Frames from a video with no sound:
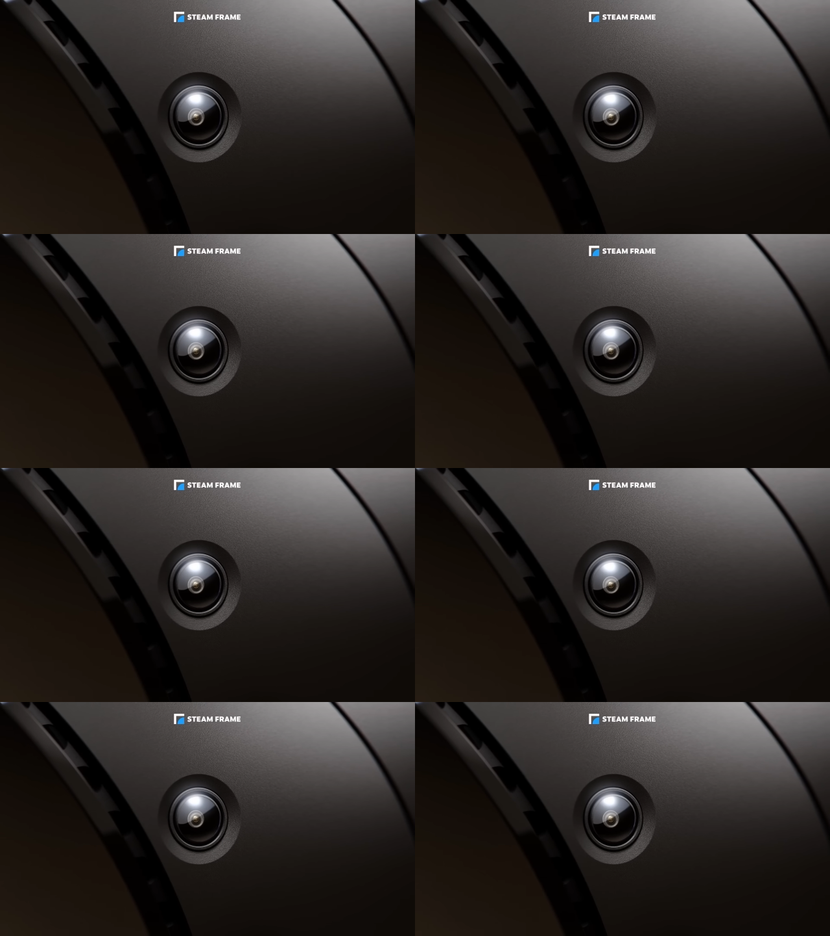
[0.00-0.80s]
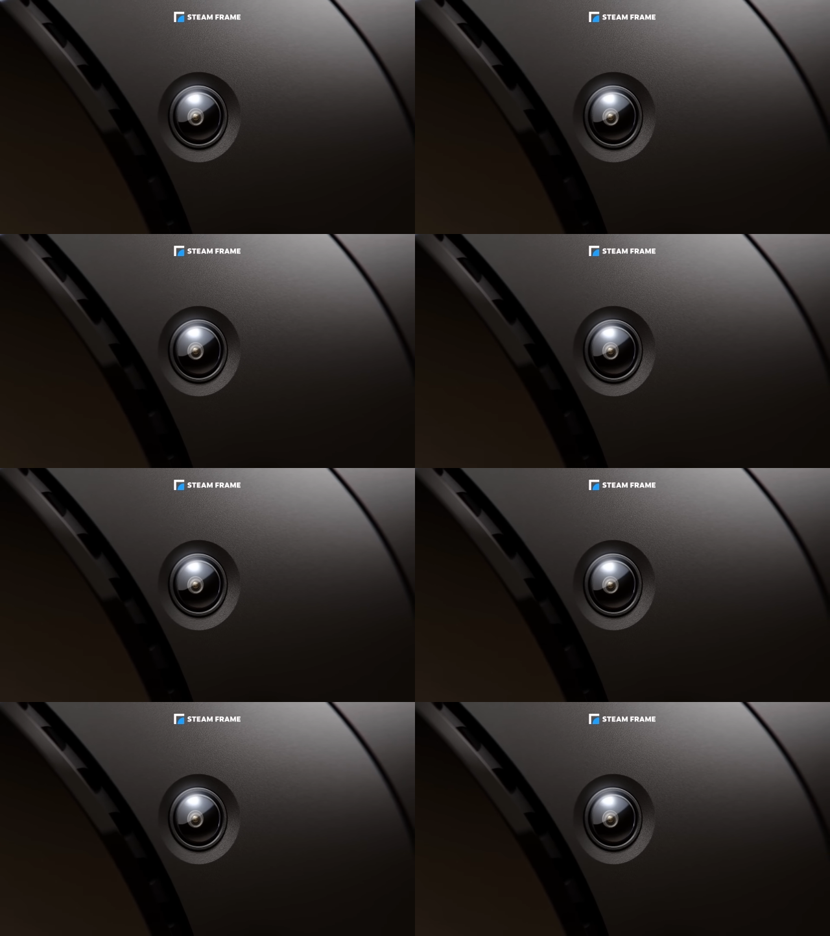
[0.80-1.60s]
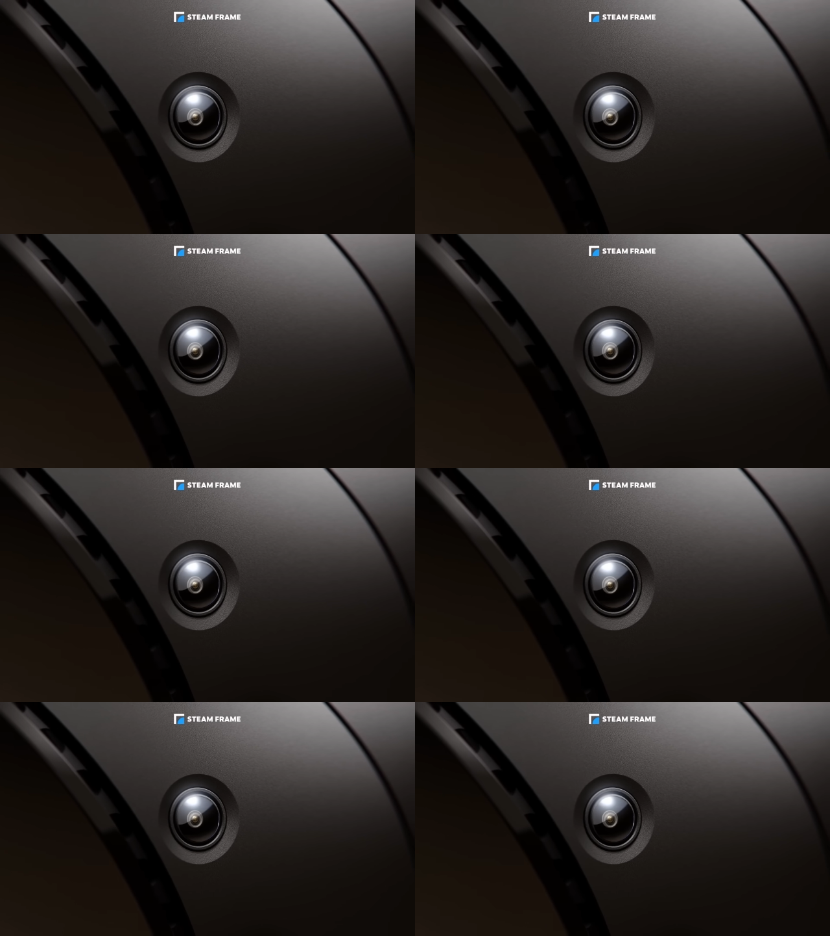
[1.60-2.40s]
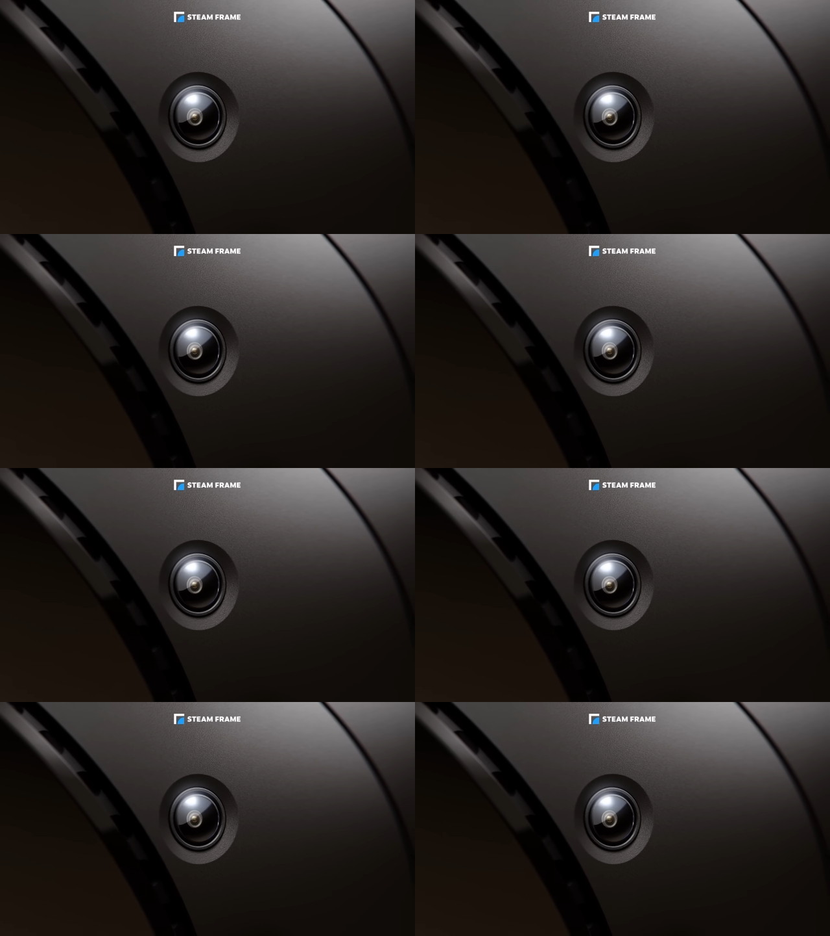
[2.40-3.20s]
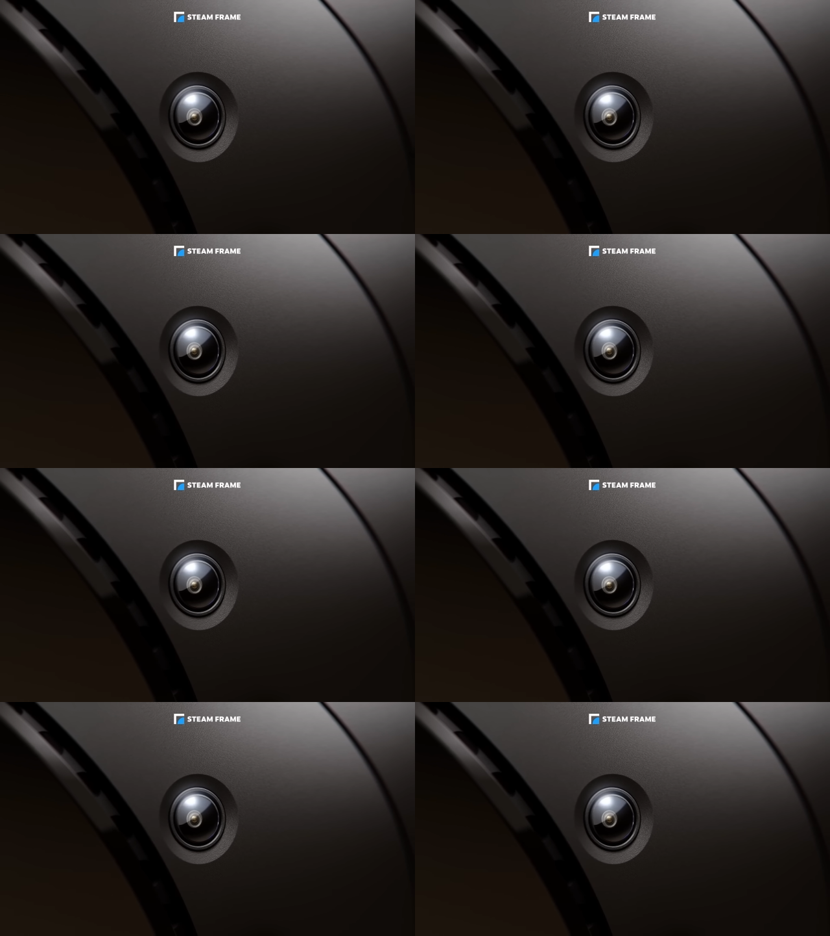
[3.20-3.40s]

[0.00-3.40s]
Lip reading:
[unreadable: no face in view]